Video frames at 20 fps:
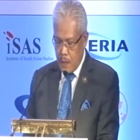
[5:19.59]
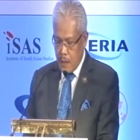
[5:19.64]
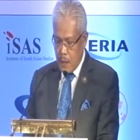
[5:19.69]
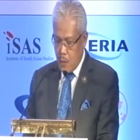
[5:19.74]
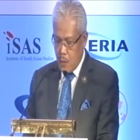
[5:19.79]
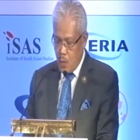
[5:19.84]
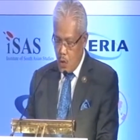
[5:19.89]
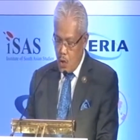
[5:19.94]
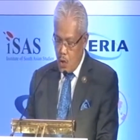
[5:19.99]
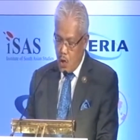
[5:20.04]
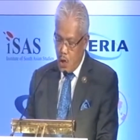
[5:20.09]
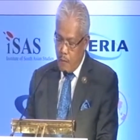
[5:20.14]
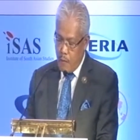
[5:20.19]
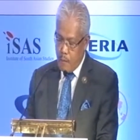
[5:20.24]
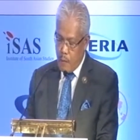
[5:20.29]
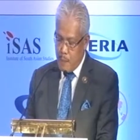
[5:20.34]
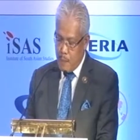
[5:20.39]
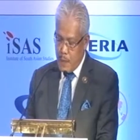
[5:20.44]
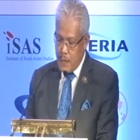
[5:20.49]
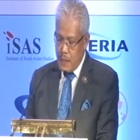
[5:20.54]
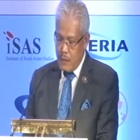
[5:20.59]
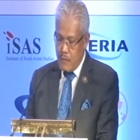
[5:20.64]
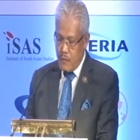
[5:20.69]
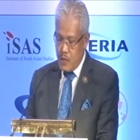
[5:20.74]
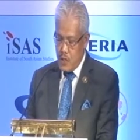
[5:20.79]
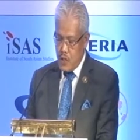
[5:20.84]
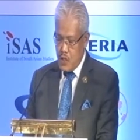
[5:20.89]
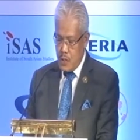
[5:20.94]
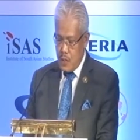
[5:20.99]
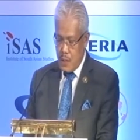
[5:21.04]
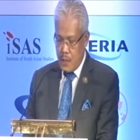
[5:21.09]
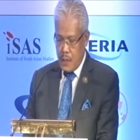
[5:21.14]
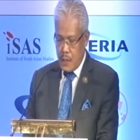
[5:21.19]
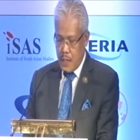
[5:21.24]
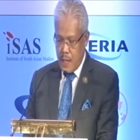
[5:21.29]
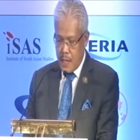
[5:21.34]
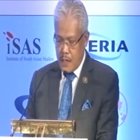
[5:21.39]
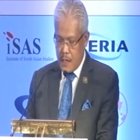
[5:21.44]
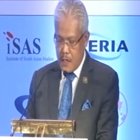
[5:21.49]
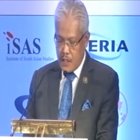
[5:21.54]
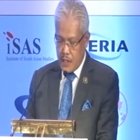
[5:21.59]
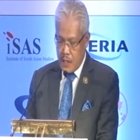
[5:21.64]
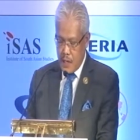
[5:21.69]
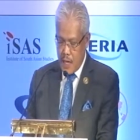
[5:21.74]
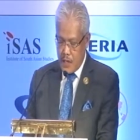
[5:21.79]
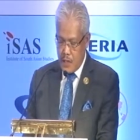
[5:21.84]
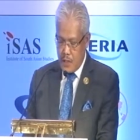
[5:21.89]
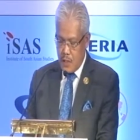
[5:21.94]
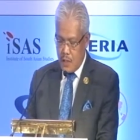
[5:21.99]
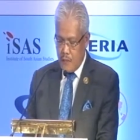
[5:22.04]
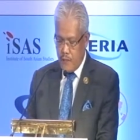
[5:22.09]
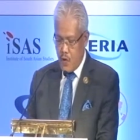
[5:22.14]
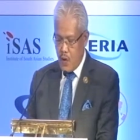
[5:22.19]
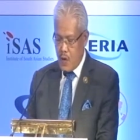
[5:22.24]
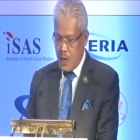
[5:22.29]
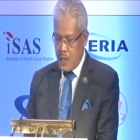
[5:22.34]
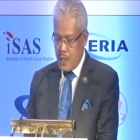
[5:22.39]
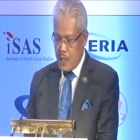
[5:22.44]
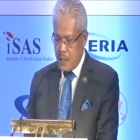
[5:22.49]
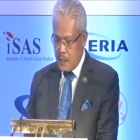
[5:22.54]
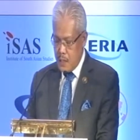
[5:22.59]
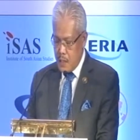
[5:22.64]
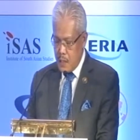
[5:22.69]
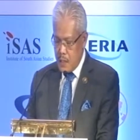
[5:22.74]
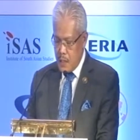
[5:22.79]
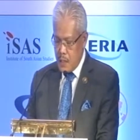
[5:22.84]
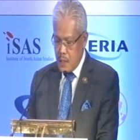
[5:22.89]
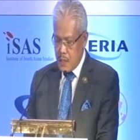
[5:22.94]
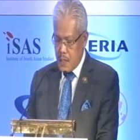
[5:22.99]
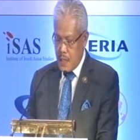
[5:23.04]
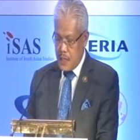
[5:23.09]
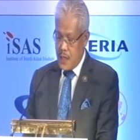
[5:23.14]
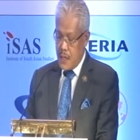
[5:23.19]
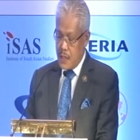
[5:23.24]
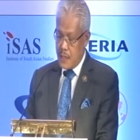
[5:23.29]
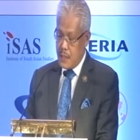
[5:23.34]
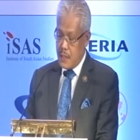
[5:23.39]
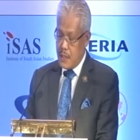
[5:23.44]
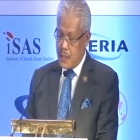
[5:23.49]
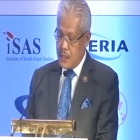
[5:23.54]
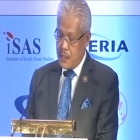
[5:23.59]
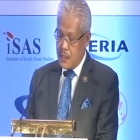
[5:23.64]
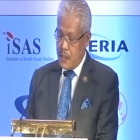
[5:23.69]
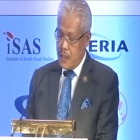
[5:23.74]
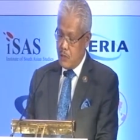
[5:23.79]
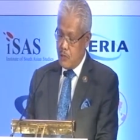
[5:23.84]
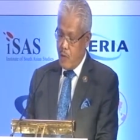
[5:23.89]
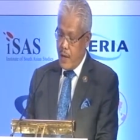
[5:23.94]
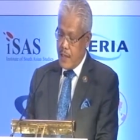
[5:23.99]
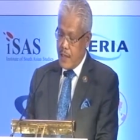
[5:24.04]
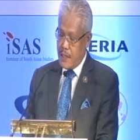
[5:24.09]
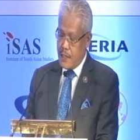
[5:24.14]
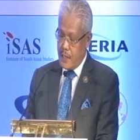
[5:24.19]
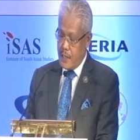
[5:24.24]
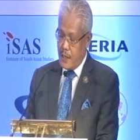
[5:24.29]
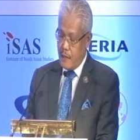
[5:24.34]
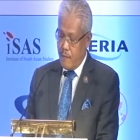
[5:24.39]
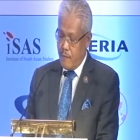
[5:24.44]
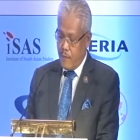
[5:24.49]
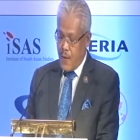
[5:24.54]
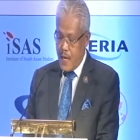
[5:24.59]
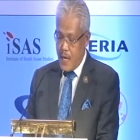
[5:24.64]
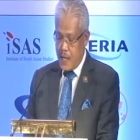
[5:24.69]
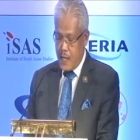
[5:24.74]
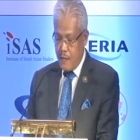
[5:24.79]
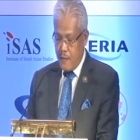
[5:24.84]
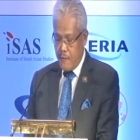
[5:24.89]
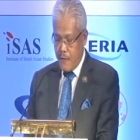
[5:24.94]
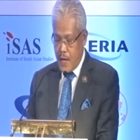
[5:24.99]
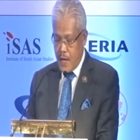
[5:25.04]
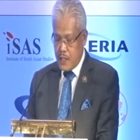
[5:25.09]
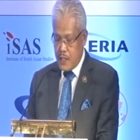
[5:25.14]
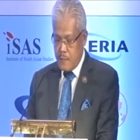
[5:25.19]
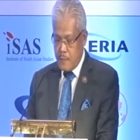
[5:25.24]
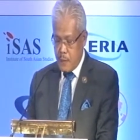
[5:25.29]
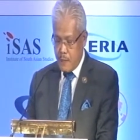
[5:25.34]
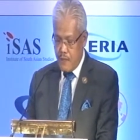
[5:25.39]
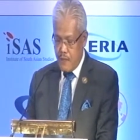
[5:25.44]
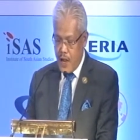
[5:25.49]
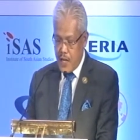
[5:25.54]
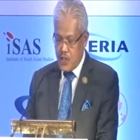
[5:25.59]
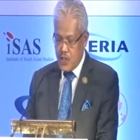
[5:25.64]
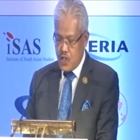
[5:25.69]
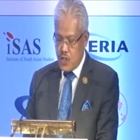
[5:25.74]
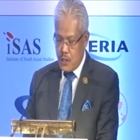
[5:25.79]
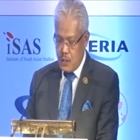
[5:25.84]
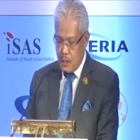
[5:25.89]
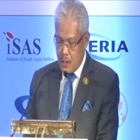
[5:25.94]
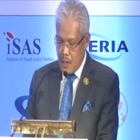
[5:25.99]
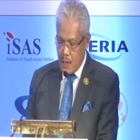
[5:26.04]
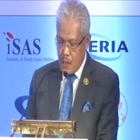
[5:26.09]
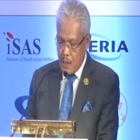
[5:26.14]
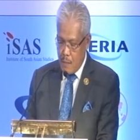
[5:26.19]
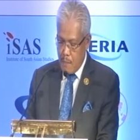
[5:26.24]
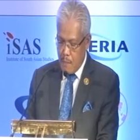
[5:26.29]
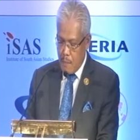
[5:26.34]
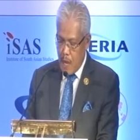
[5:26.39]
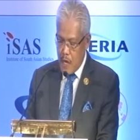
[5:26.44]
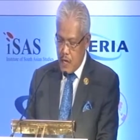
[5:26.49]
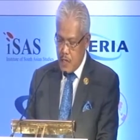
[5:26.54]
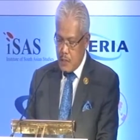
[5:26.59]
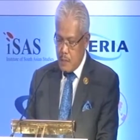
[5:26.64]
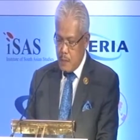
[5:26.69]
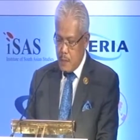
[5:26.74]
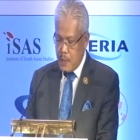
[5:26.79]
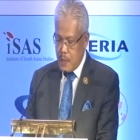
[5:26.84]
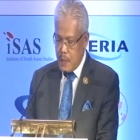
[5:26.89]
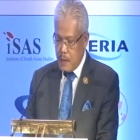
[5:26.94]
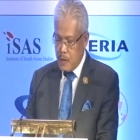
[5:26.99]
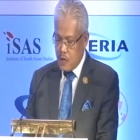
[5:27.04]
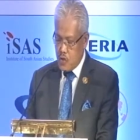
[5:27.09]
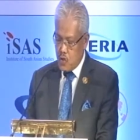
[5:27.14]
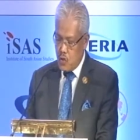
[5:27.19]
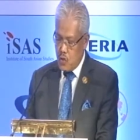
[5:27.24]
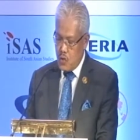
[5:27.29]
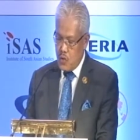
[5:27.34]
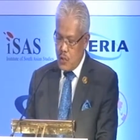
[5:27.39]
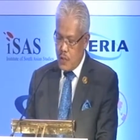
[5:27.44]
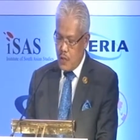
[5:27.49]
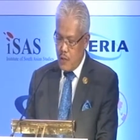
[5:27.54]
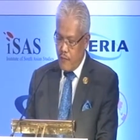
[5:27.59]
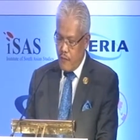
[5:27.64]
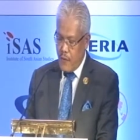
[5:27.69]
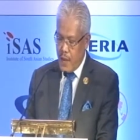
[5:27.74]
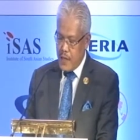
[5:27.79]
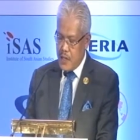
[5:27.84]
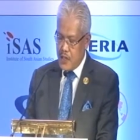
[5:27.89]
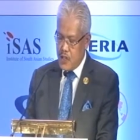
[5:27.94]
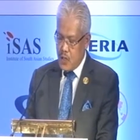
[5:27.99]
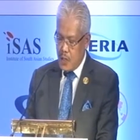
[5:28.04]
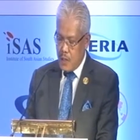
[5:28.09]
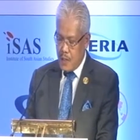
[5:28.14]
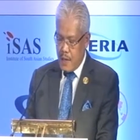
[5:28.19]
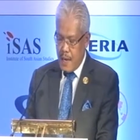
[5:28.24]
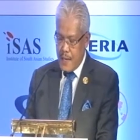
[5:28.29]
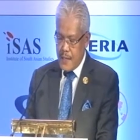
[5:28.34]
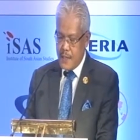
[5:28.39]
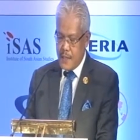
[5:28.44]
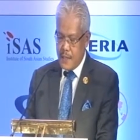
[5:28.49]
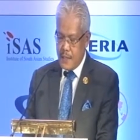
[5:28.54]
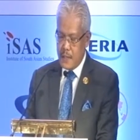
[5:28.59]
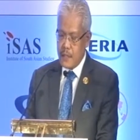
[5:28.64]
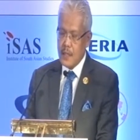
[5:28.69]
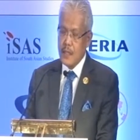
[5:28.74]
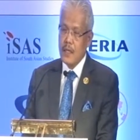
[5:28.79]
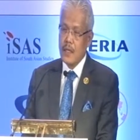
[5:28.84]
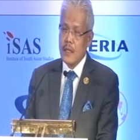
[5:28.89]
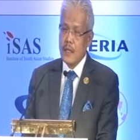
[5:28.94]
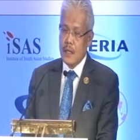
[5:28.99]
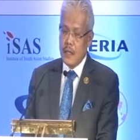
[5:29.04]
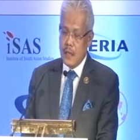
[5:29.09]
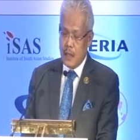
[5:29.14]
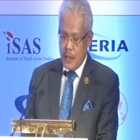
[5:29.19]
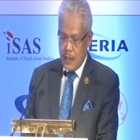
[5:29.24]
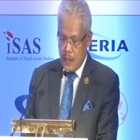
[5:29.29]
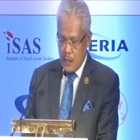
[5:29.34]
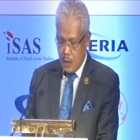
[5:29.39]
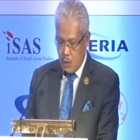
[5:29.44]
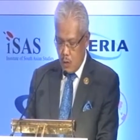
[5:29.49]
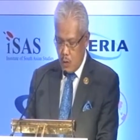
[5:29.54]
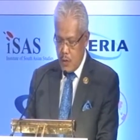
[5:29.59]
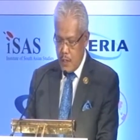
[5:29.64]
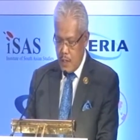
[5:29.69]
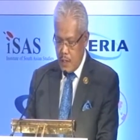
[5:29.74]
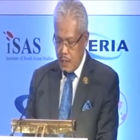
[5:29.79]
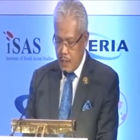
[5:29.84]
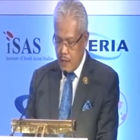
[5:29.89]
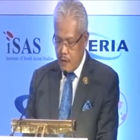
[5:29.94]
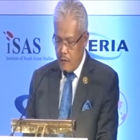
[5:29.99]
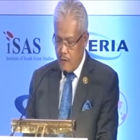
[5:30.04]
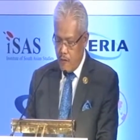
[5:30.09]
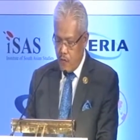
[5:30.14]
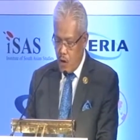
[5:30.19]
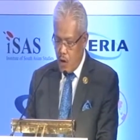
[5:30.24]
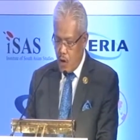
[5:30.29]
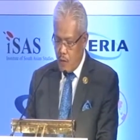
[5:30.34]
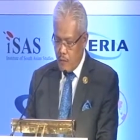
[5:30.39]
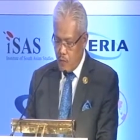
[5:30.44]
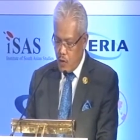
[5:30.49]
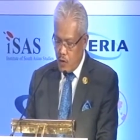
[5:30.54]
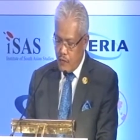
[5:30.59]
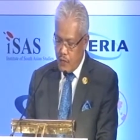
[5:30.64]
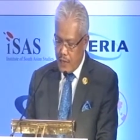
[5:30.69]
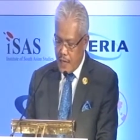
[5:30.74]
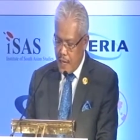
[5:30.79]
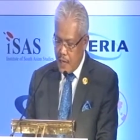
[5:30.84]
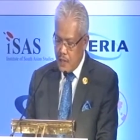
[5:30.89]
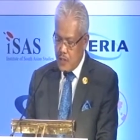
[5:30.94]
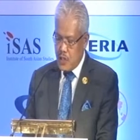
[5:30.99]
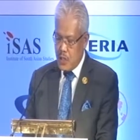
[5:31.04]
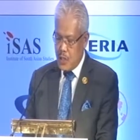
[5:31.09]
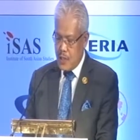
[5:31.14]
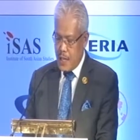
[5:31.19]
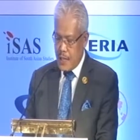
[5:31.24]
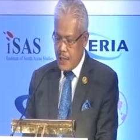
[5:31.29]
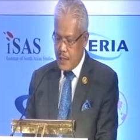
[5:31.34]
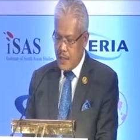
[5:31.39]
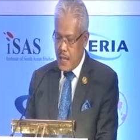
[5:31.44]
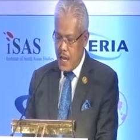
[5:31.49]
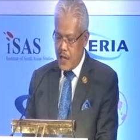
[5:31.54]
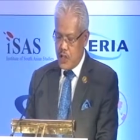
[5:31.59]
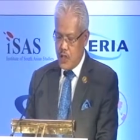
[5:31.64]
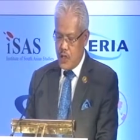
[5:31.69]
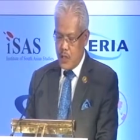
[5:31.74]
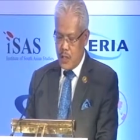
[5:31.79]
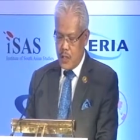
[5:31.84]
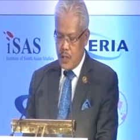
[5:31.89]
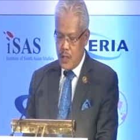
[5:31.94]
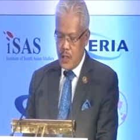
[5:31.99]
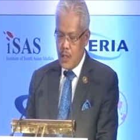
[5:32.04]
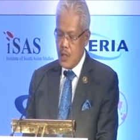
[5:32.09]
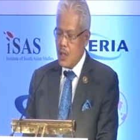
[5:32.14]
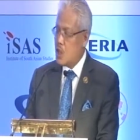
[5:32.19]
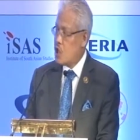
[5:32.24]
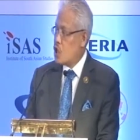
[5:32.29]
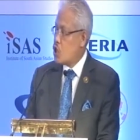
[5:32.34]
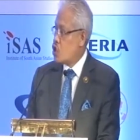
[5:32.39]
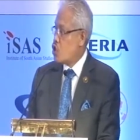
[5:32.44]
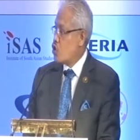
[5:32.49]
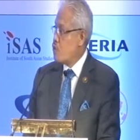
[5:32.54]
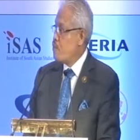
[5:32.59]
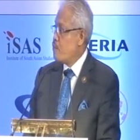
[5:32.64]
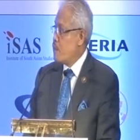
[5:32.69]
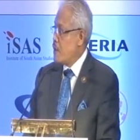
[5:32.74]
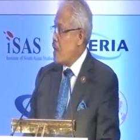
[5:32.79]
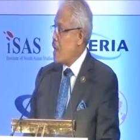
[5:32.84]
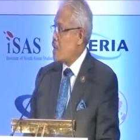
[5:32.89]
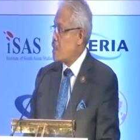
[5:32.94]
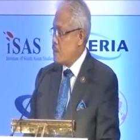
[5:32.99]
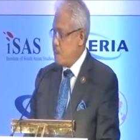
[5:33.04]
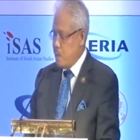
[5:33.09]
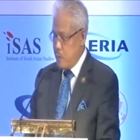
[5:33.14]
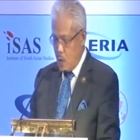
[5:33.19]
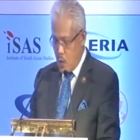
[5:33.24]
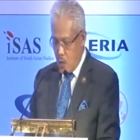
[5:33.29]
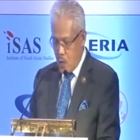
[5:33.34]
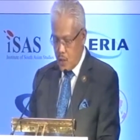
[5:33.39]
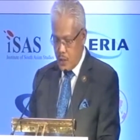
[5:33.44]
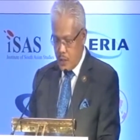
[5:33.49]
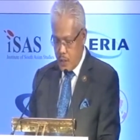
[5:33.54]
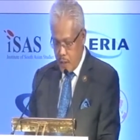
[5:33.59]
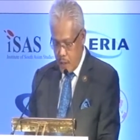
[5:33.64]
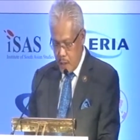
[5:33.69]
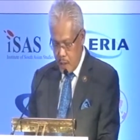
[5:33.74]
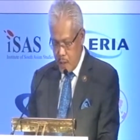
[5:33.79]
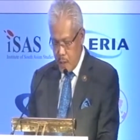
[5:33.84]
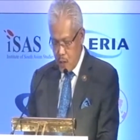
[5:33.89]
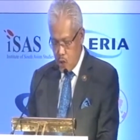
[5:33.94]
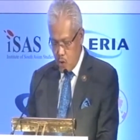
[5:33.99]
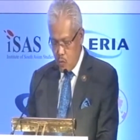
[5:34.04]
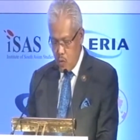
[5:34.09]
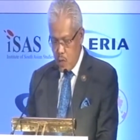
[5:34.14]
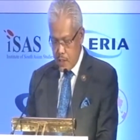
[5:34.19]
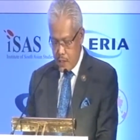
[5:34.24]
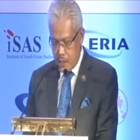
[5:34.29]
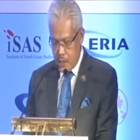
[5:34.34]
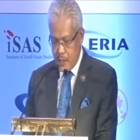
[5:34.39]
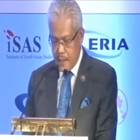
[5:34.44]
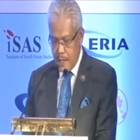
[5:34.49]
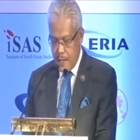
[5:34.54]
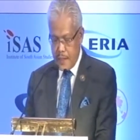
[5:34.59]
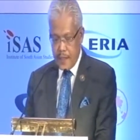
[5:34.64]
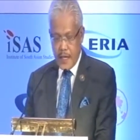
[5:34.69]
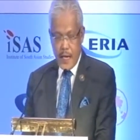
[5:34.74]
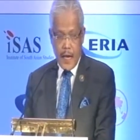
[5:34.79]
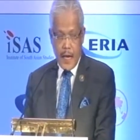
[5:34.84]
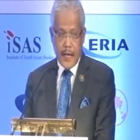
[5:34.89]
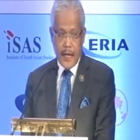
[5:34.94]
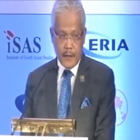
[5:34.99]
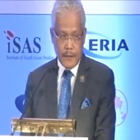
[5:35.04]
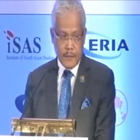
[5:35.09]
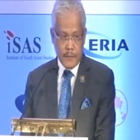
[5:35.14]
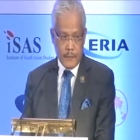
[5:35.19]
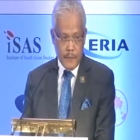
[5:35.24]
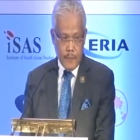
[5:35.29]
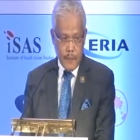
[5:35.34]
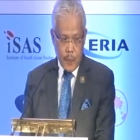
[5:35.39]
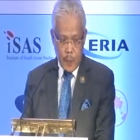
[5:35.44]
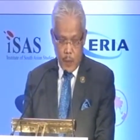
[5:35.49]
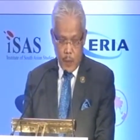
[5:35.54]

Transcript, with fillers: The role of prominent regional and international fora, such as the G20, in finding effective prevention, management, and resolution of financial crisis, including the reform of financial architecture should be explored towards this end.